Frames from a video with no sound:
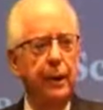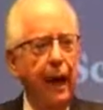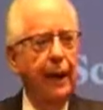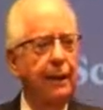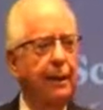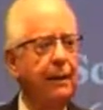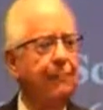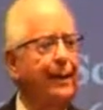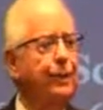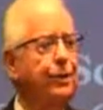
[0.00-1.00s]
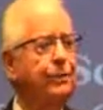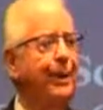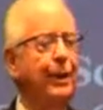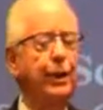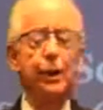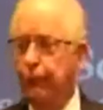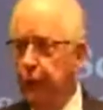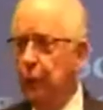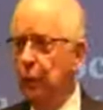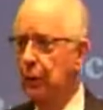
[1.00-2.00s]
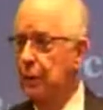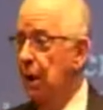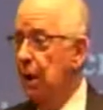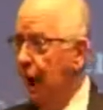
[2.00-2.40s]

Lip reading: And the major, major focus